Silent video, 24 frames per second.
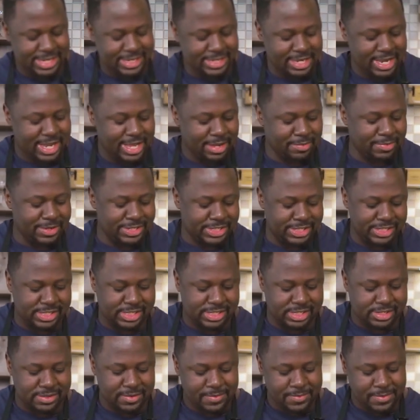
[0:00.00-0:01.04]
And yeah, we
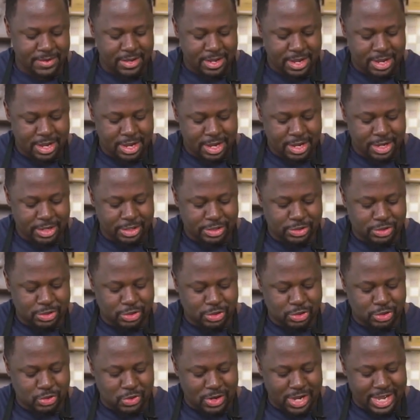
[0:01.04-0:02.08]
just
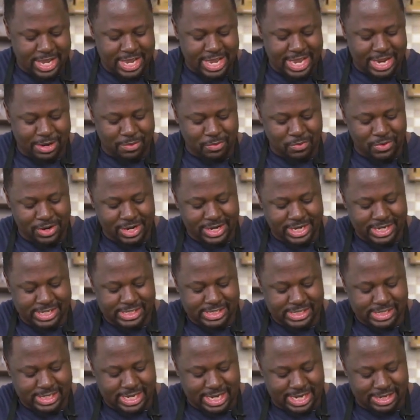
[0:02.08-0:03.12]
try and work
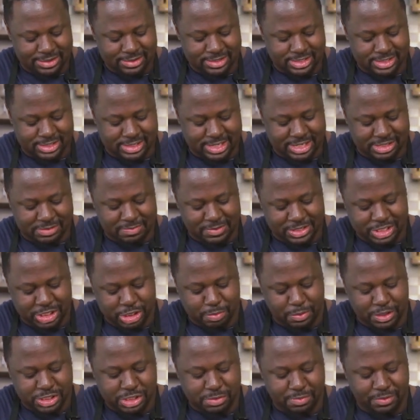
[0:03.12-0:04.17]
it out as much
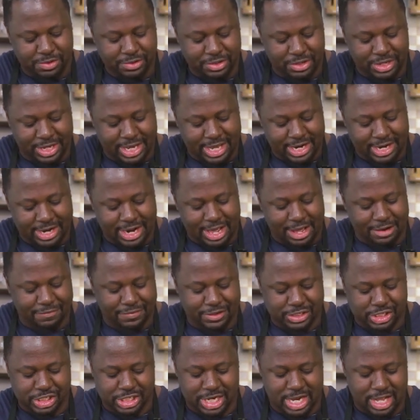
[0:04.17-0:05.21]
as possible. You get it out
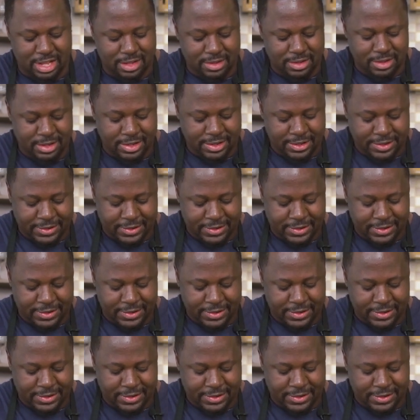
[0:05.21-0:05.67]
of the shell.